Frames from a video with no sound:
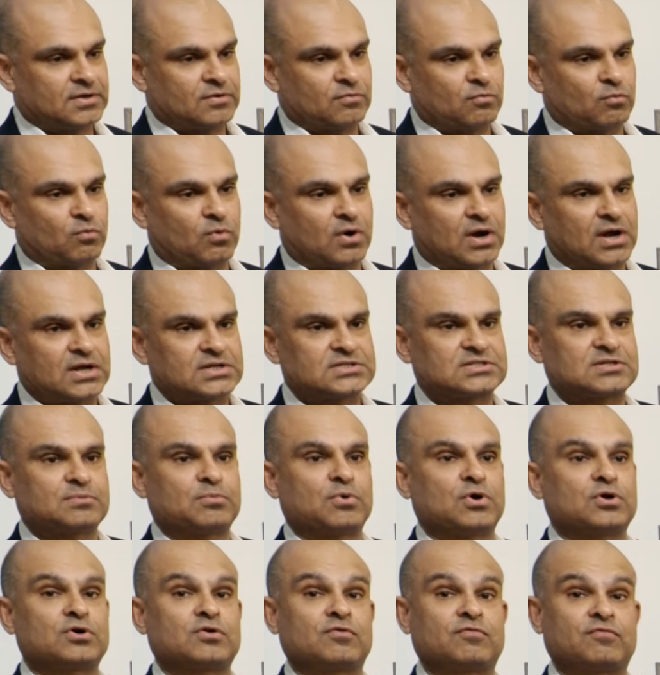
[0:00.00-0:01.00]
Vast
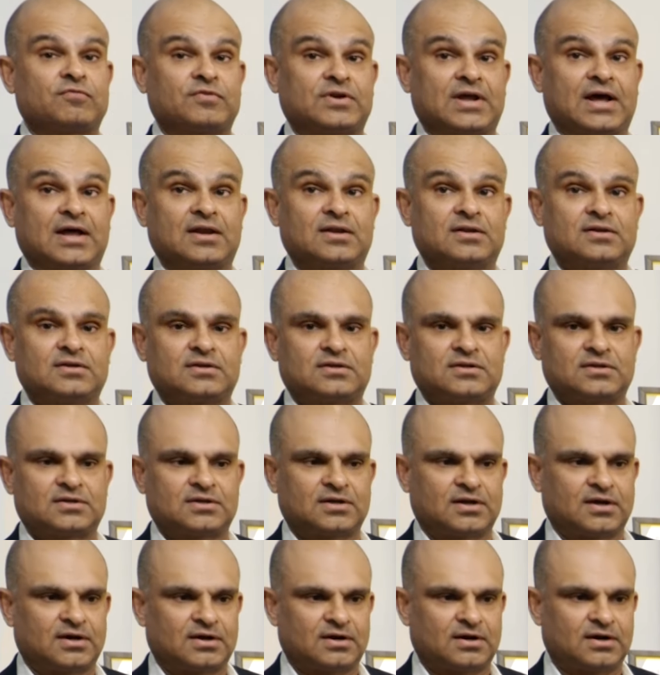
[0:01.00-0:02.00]
amount of talent
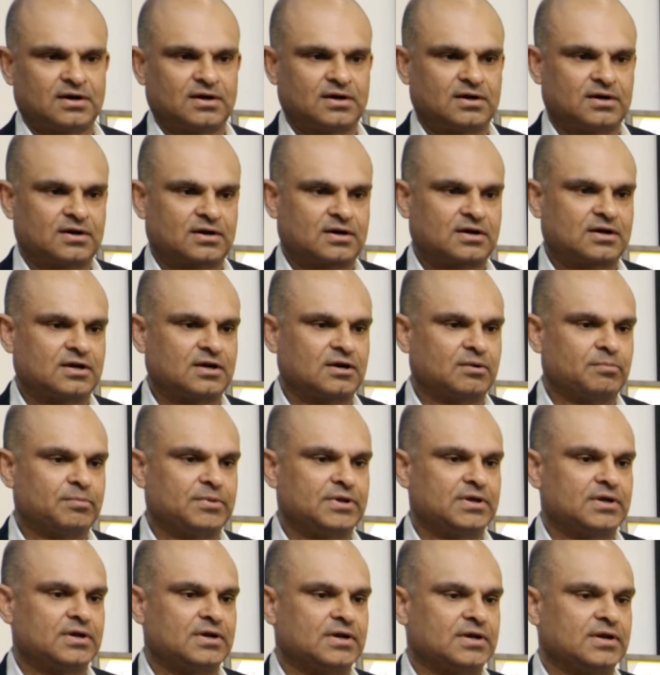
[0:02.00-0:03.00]
are
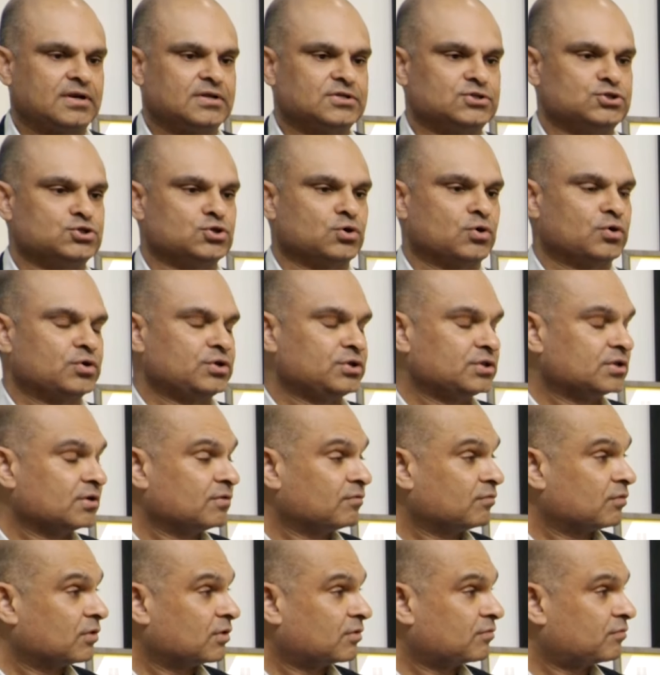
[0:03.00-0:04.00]
coming and joining the
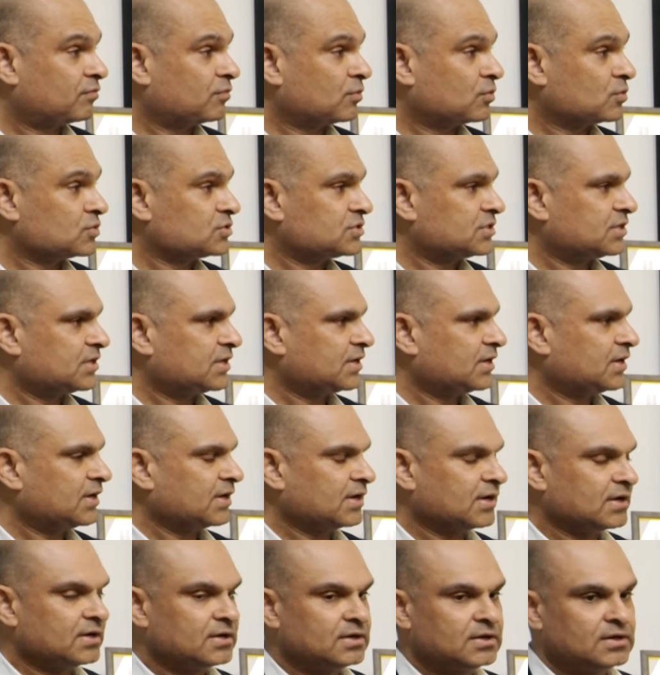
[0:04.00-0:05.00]
workforce in
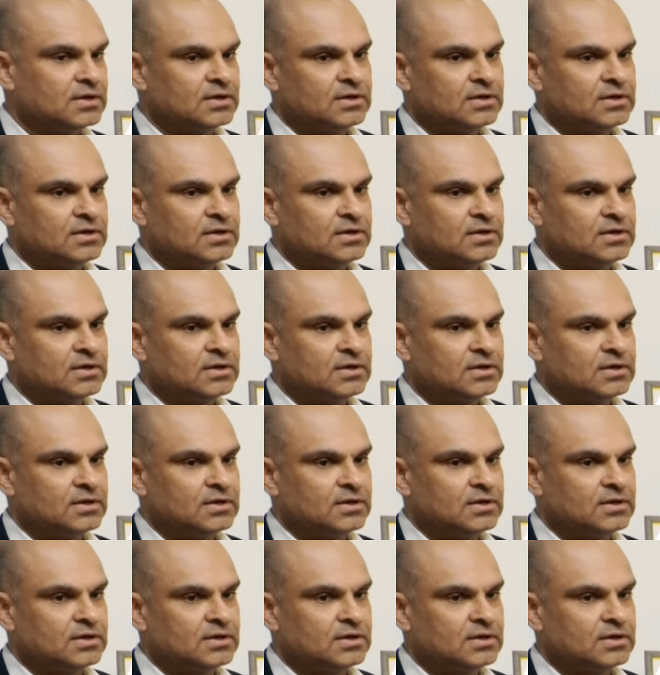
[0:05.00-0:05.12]
India,